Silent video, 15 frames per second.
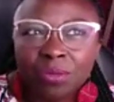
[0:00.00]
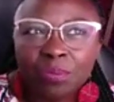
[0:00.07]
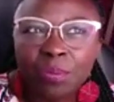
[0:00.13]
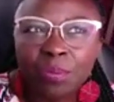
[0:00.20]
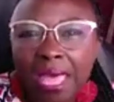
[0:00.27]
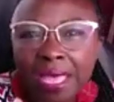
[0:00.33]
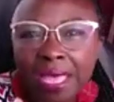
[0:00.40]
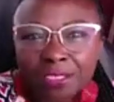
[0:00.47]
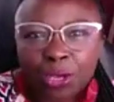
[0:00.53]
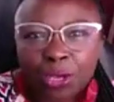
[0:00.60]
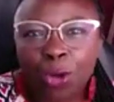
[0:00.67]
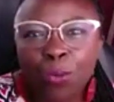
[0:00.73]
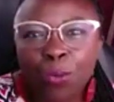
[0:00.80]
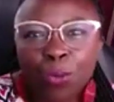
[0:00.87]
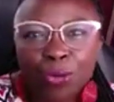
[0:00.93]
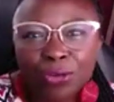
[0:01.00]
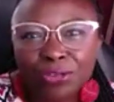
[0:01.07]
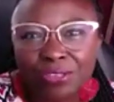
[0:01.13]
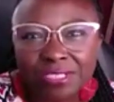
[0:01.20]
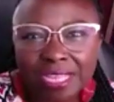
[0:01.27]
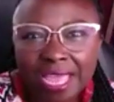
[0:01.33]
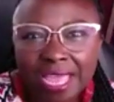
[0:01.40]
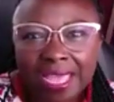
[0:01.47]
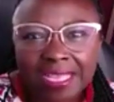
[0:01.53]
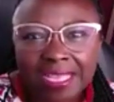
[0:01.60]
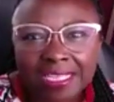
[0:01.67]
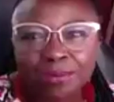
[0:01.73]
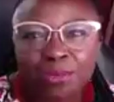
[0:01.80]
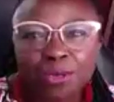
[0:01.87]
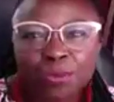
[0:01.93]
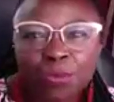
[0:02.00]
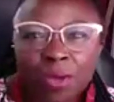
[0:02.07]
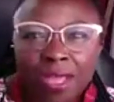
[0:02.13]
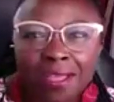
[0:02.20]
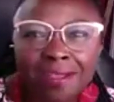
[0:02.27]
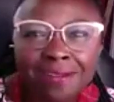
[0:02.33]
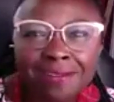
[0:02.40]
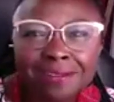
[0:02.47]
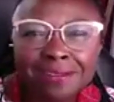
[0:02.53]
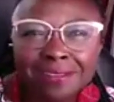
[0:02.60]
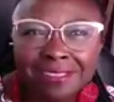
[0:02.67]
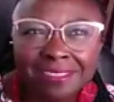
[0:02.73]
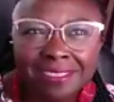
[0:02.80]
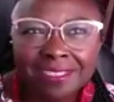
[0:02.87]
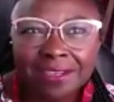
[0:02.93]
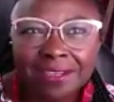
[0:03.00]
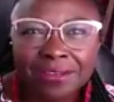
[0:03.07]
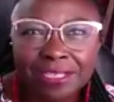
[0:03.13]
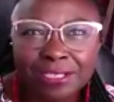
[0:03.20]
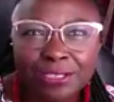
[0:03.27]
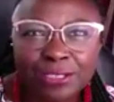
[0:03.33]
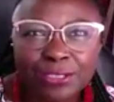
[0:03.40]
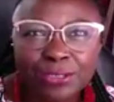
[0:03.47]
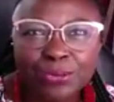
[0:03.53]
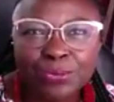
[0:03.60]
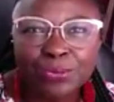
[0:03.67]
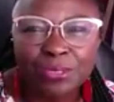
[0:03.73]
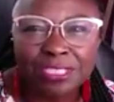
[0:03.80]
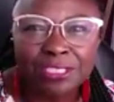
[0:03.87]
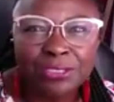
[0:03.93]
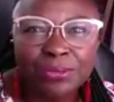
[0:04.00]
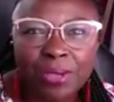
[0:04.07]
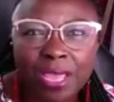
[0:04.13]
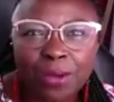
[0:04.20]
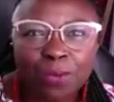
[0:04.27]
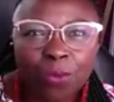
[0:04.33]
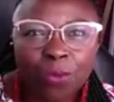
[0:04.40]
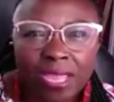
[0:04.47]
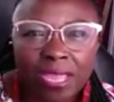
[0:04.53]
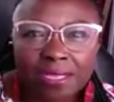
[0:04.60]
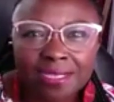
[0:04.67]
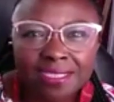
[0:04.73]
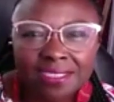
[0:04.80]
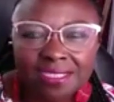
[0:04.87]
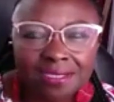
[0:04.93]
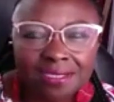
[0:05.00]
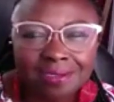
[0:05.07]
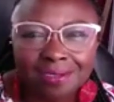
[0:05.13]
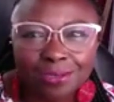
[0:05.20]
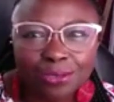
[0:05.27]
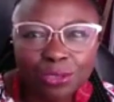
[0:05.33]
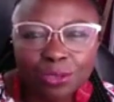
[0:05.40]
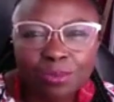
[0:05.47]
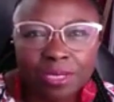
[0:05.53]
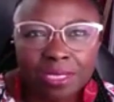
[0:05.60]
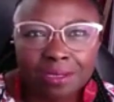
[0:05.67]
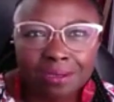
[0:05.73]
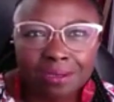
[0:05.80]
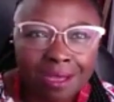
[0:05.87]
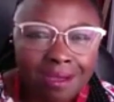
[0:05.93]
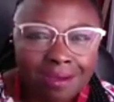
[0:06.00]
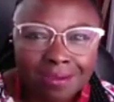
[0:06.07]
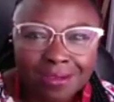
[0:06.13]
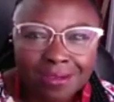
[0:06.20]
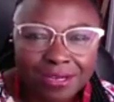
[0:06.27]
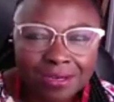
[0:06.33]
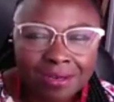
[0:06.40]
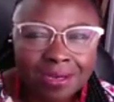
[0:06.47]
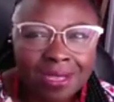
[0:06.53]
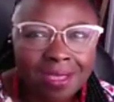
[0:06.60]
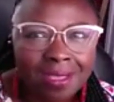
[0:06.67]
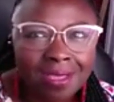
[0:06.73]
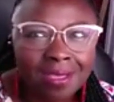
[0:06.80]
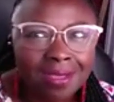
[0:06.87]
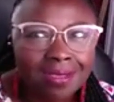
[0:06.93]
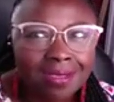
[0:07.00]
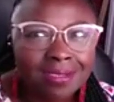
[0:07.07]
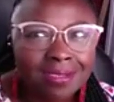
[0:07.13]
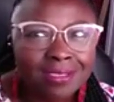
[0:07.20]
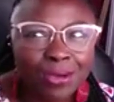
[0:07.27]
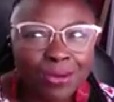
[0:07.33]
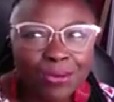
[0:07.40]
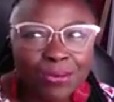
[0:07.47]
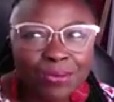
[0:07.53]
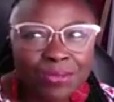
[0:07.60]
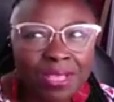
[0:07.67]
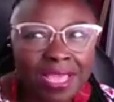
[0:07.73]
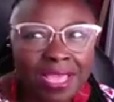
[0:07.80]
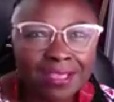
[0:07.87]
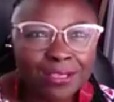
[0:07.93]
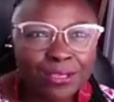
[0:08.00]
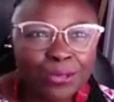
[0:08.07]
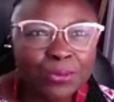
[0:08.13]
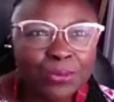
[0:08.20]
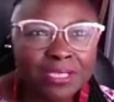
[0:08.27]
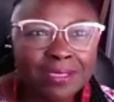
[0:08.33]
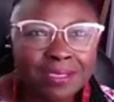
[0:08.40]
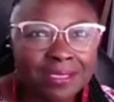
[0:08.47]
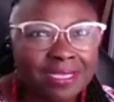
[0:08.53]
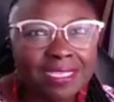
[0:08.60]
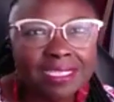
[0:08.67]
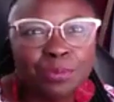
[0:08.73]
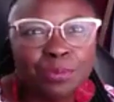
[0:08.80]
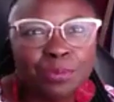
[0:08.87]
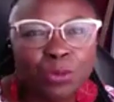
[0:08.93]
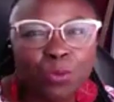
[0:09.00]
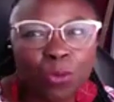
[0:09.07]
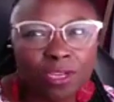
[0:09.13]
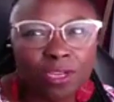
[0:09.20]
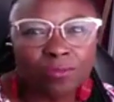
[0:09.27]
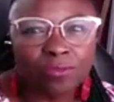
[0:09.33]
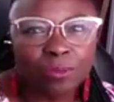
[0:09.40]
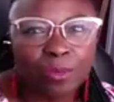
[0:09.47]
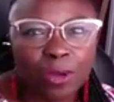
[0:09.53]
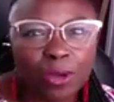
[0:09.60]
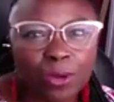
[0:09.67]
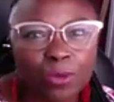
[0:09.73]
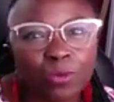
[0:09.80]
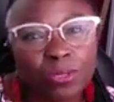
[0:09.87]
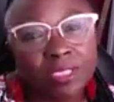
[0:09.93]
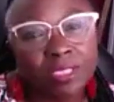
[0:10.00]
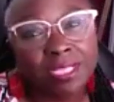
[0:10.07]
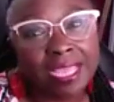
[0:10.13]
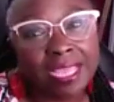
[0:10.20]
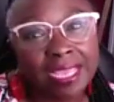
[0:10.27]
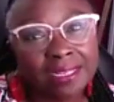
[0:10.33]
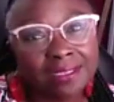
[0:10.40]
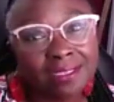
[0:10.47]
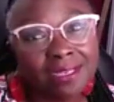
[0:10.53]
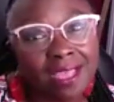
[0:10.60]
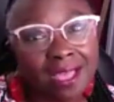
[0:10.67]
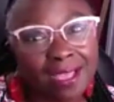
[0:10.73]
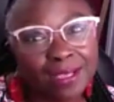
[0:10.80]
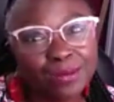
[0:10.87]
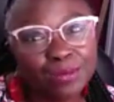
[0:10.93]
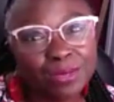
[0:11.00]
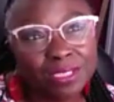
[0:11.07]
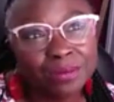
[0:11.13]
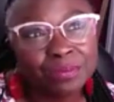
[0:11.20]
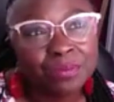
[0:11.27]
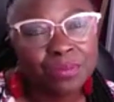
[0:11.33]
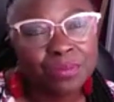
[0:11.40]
past coworkers ask me, wow, Sherry, do you wish you had waited just a little bit longer so that you would just be working from home, which they had denied me?